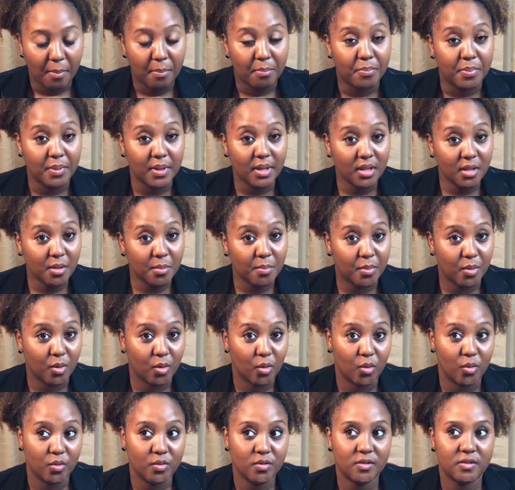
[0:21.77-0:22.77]

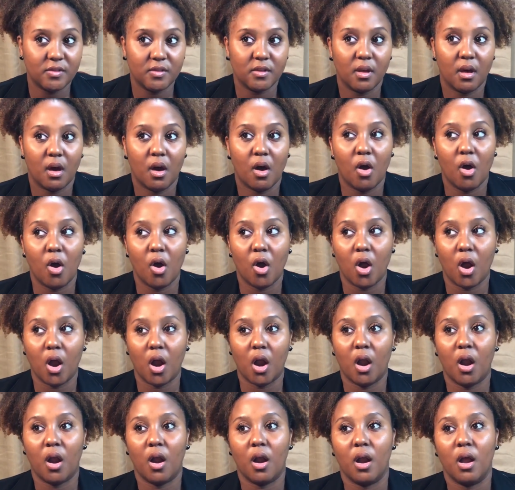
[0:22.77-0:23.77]
billables
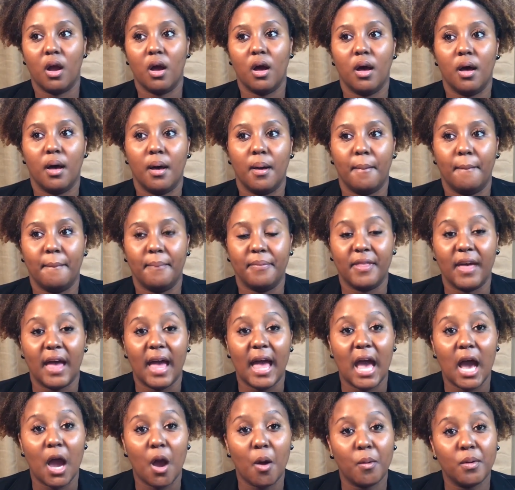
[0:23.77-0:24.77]
are the
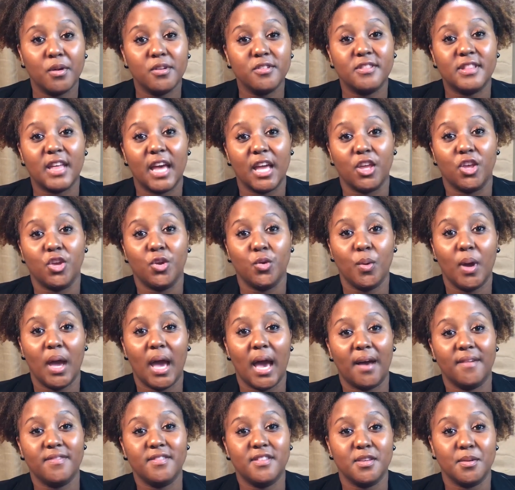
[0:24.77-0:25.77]
hours that you
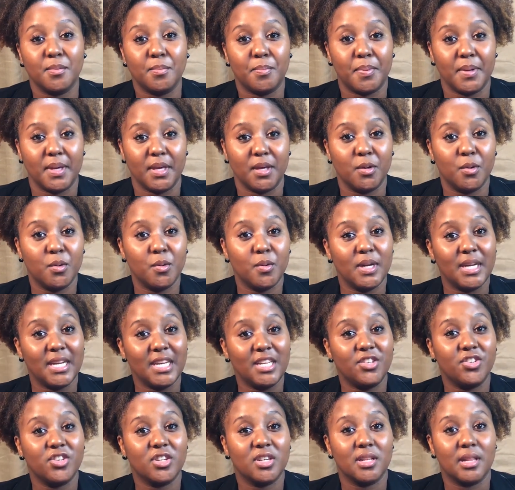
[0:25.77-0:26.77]
have to bill
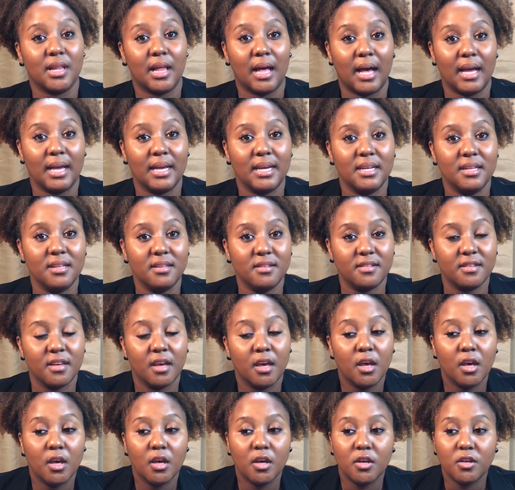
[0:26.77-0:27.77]
each client.
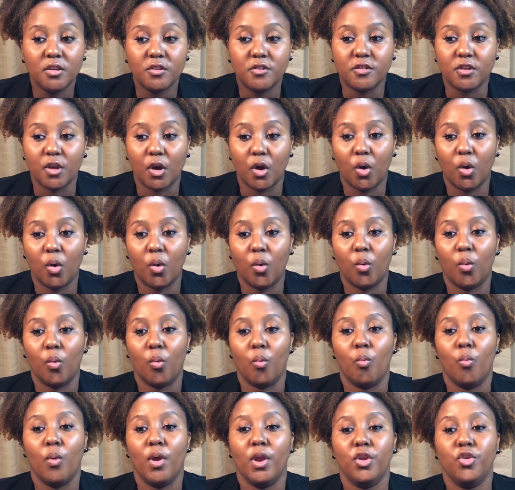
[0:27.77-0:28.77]
So
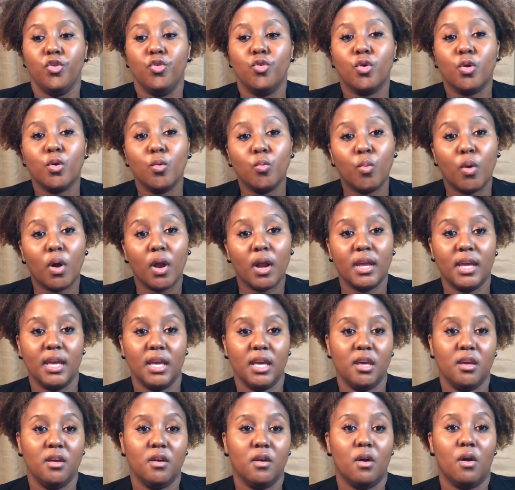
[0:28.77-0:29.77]
when you're
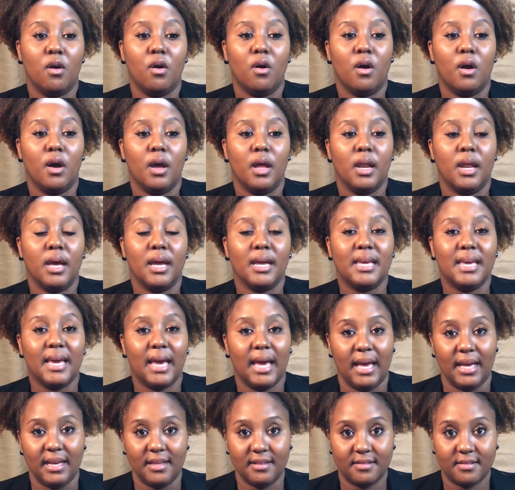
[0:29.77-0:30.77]
working on a
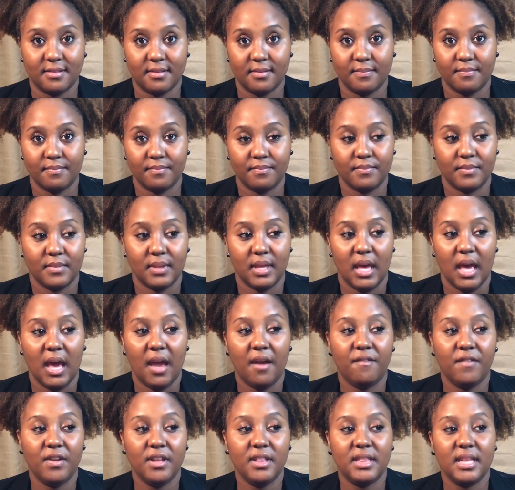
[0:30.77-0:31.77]
case,
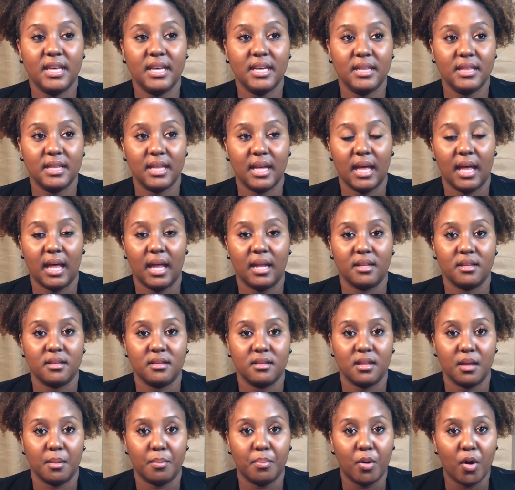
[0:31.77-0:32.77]
everything that
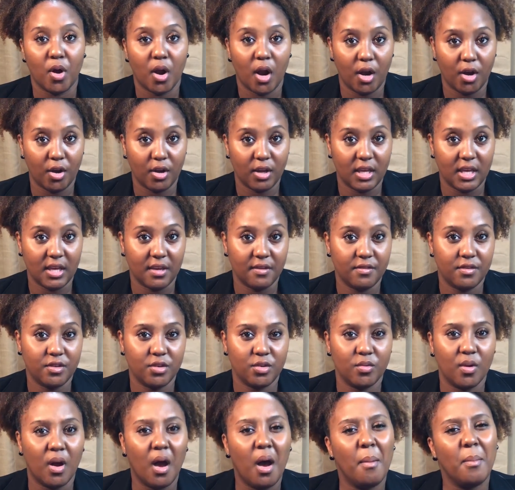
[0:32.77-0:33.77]
the partner gives
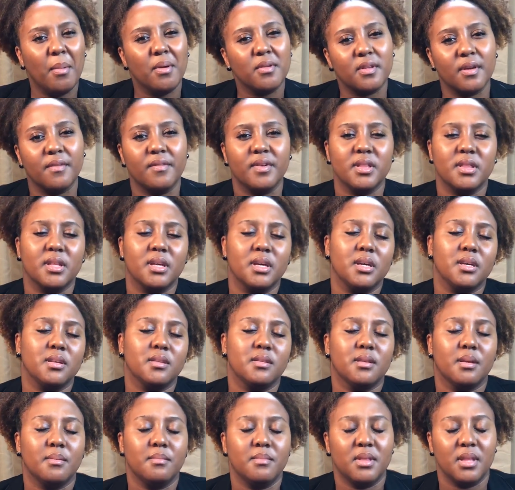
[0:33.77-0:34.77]
you, almost everything,
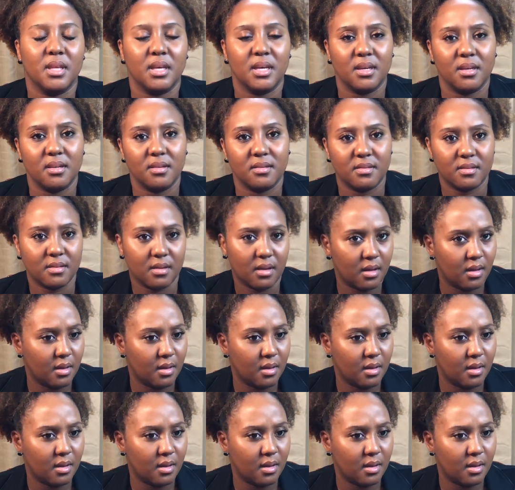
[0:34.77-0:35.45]
some things